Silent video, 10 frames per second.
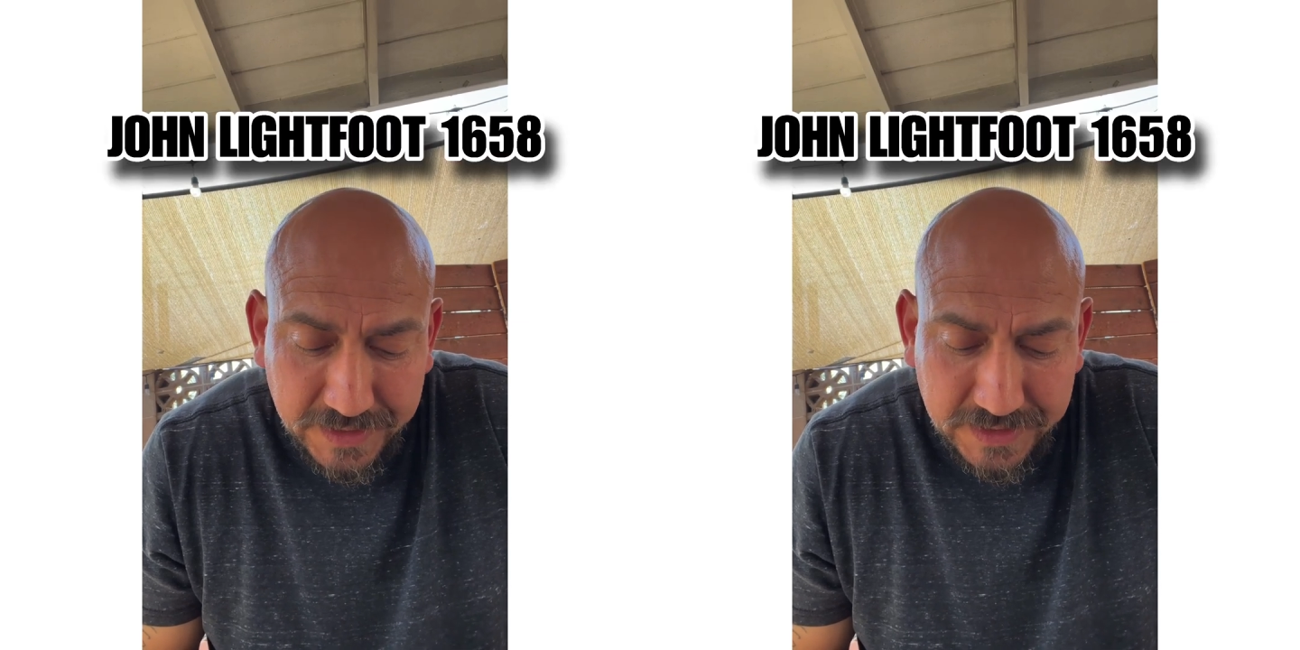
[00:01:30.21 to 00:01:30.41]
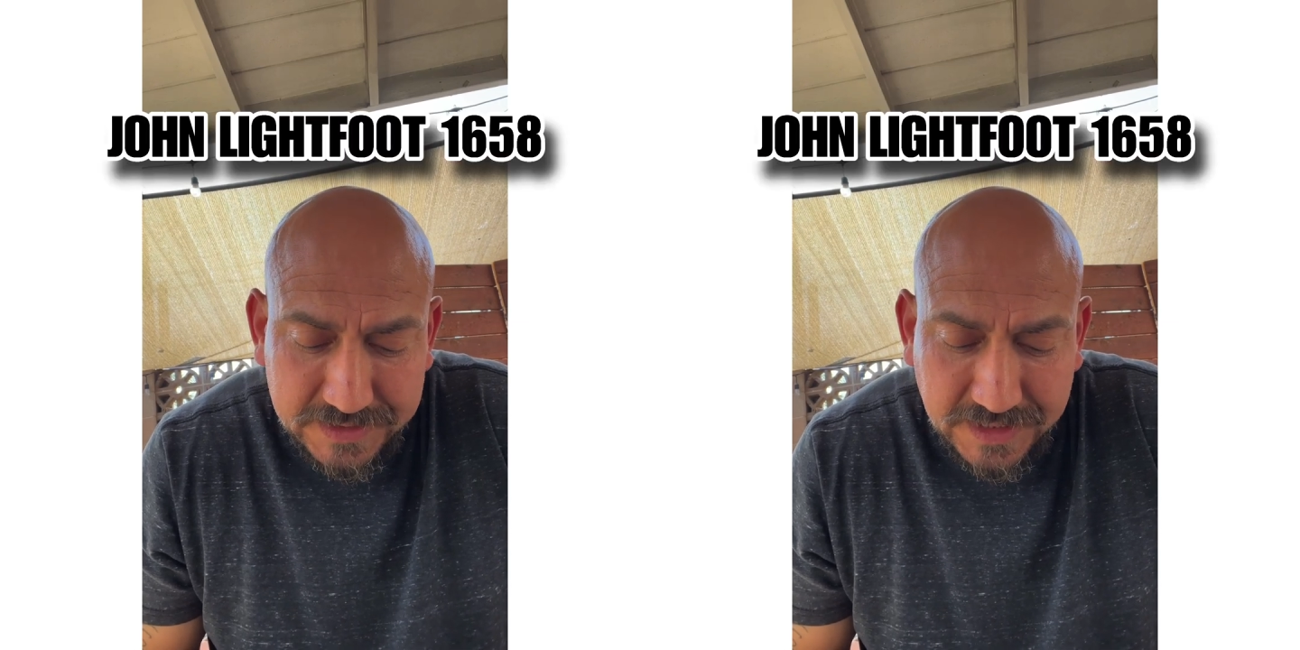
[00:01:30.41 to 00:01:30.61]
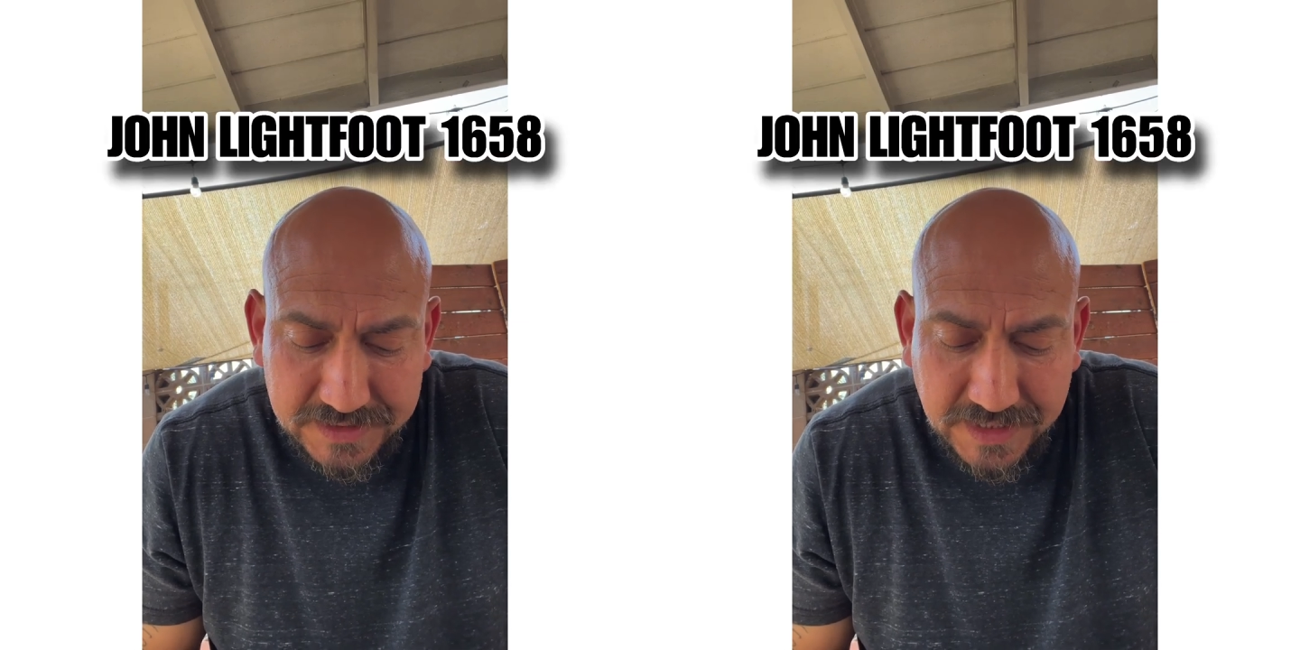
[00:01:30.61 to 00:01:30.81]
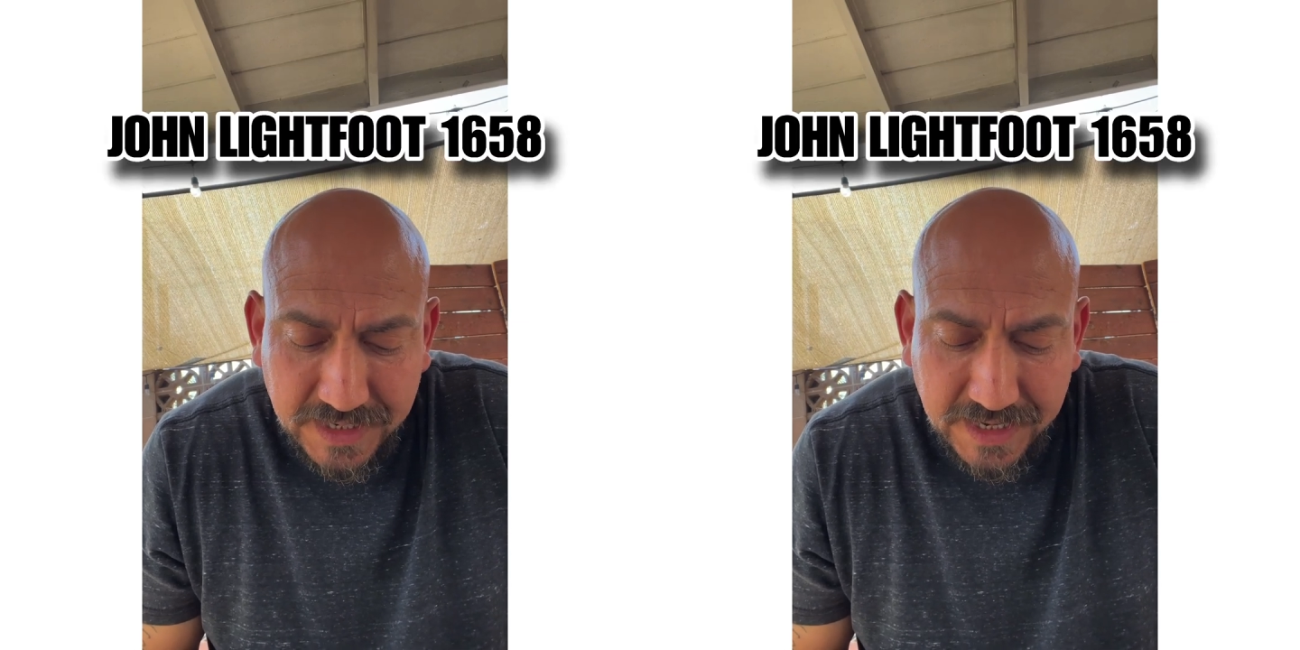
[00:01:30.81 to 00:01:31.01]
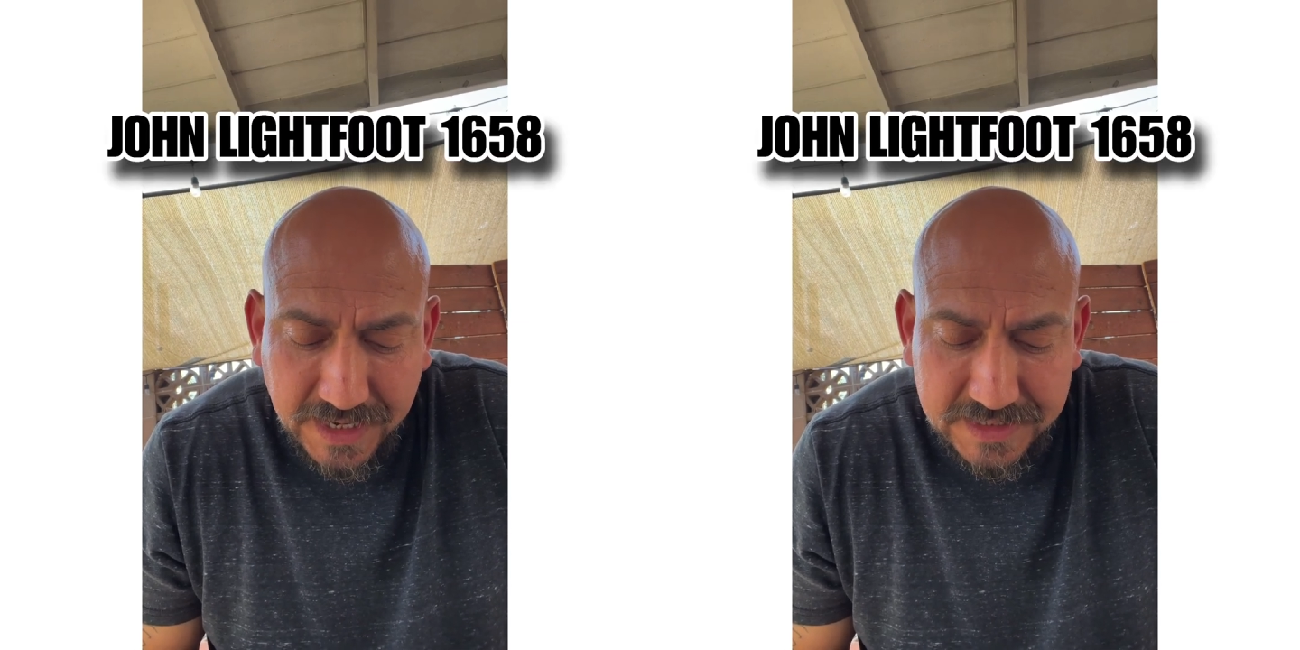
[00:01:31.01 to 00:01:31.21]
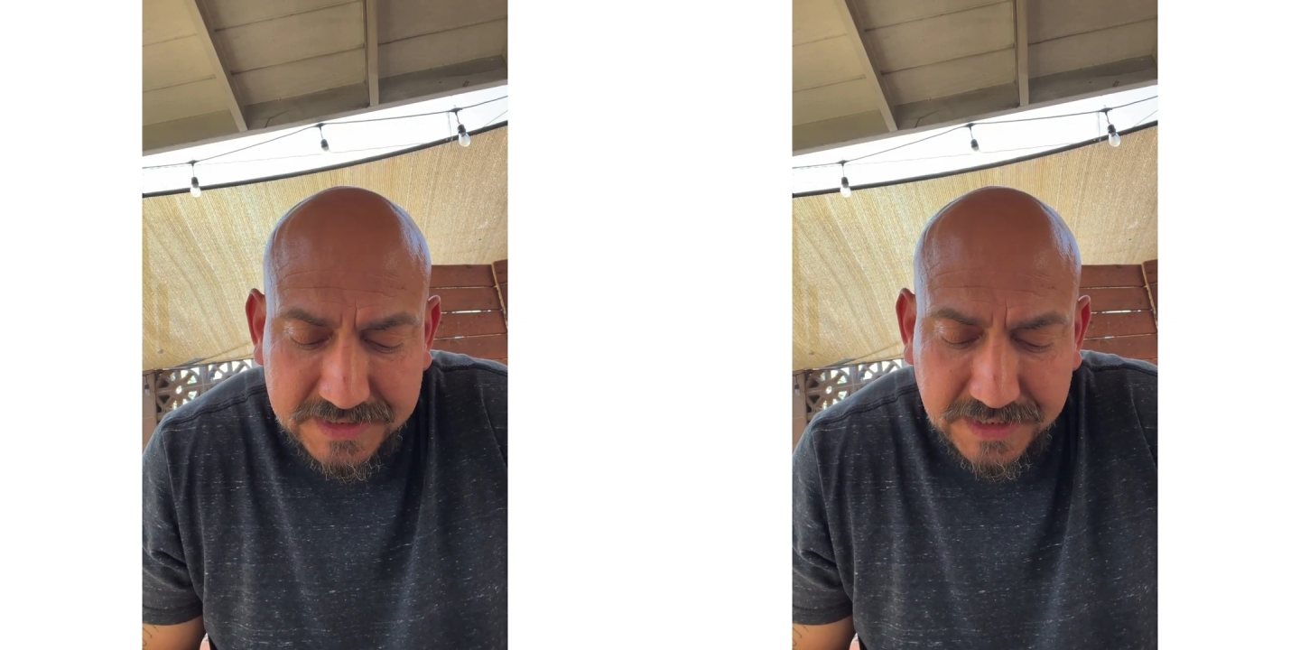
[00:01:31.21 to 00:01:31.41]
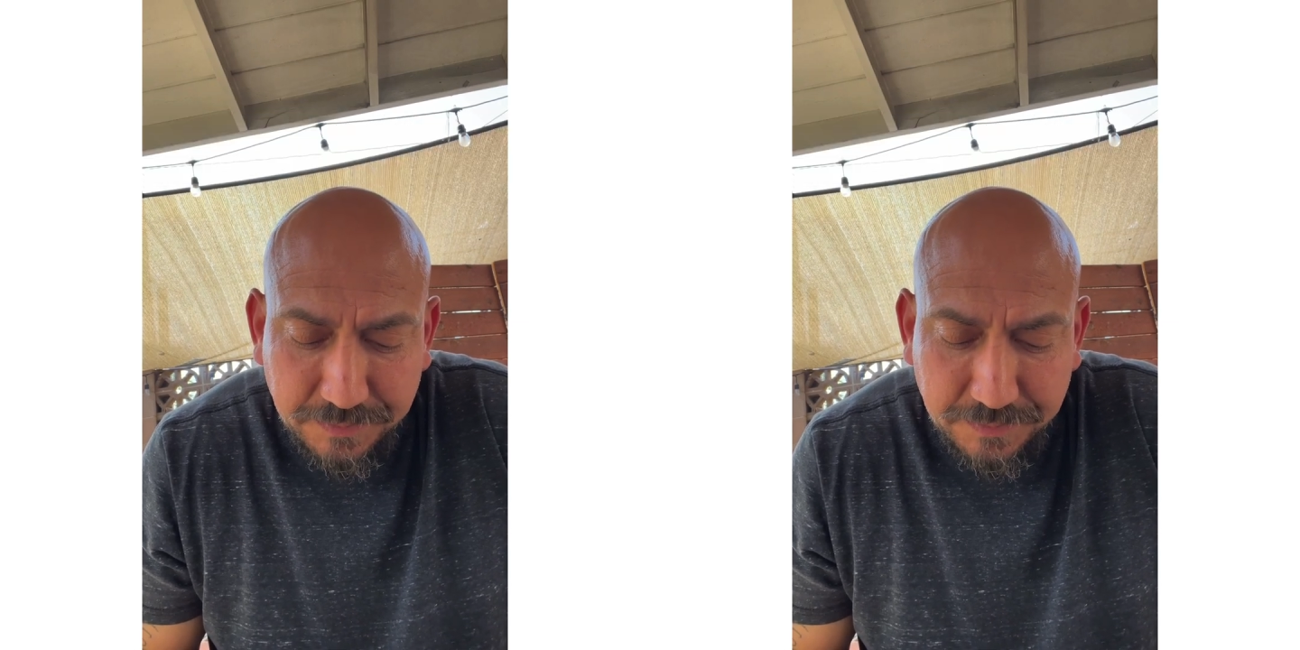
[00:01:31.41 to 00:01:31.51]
He says, hence it